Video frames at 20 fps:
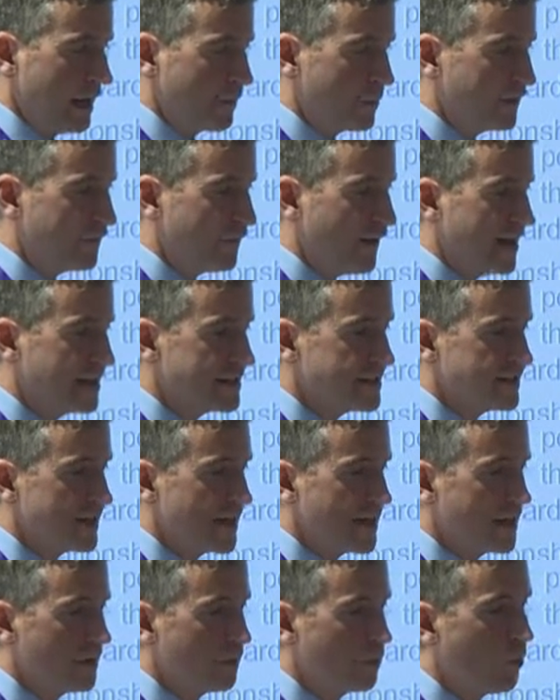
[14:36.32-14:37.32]
We've had
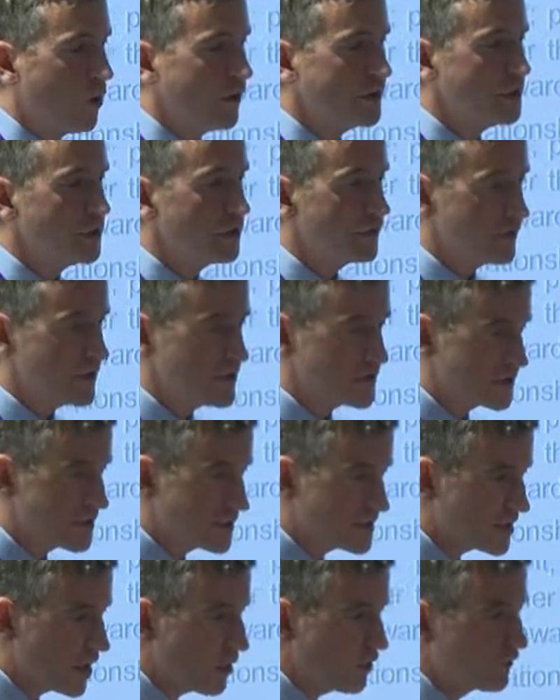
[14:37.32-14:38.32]
uh, one
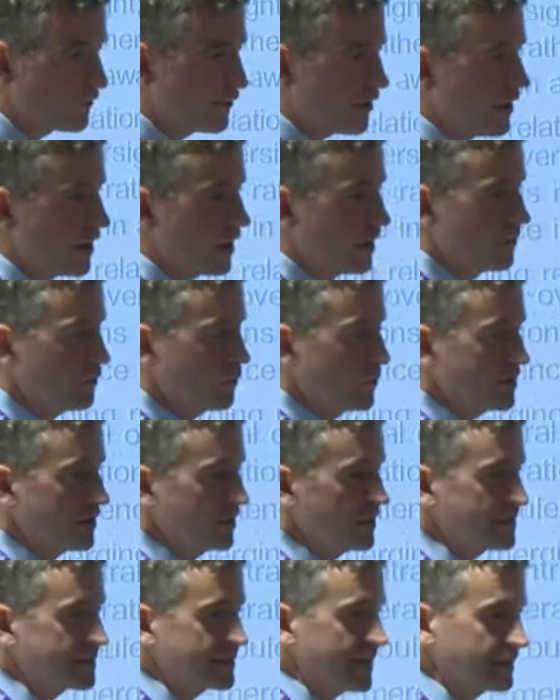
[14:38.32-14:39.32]
university so far with
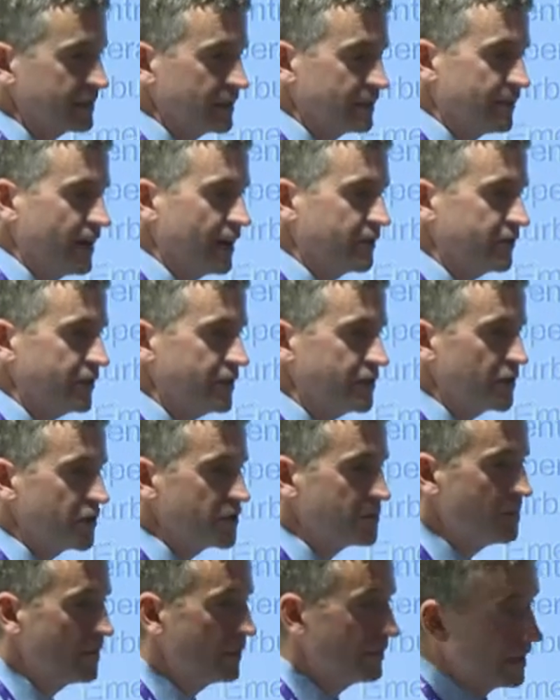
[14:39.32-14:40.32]
an unsatisfactory
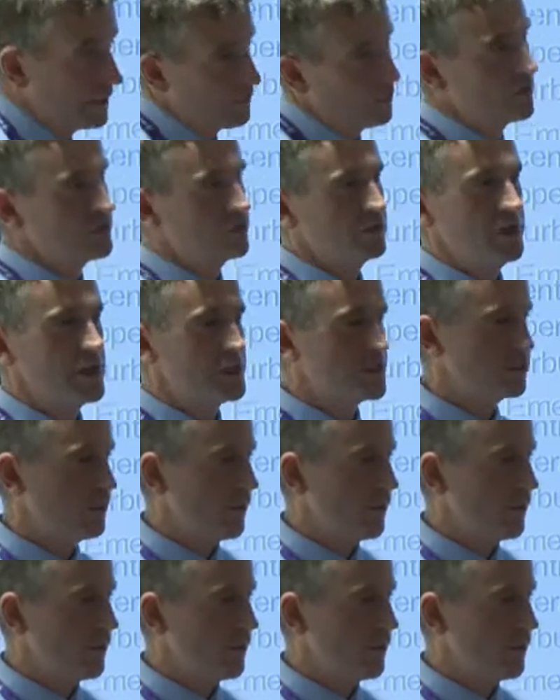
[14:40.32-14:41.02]
judgment. It wasn't this